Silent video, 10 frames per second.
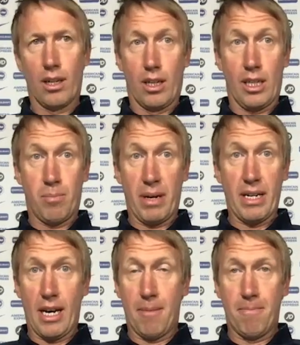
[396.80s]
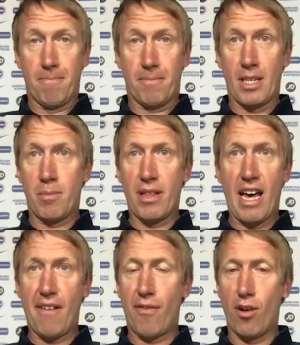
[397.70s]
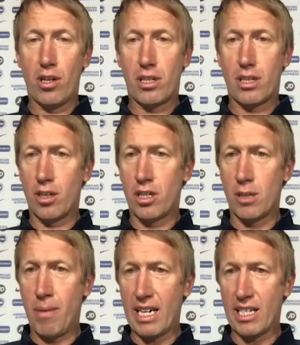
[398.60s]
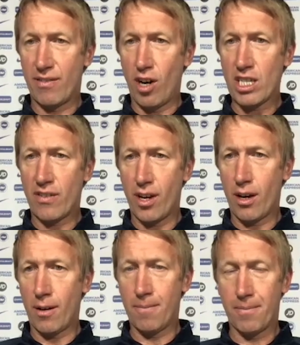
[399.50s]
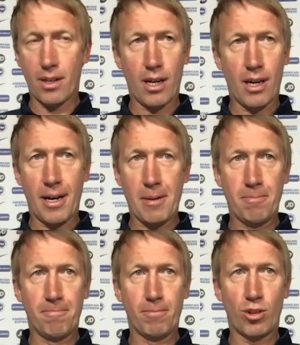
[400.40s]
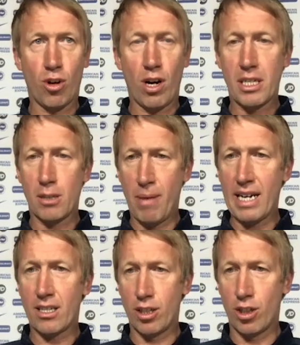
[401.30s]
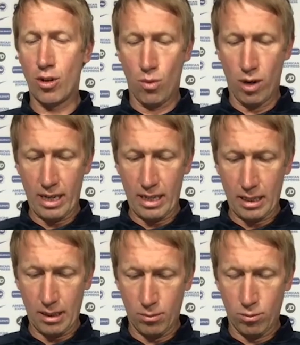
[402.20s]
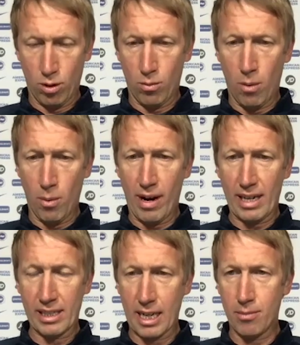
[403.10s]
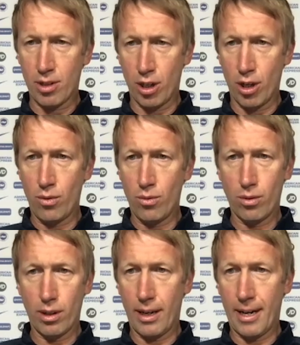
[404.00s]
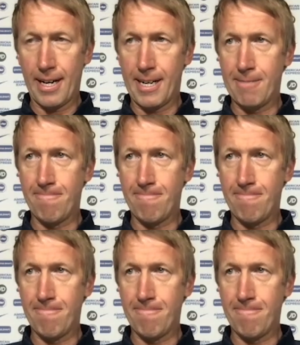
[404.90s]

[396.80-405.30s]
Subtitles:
he's been there for us, does his best, fights for you. Tries his best to do what we're asking him to do. I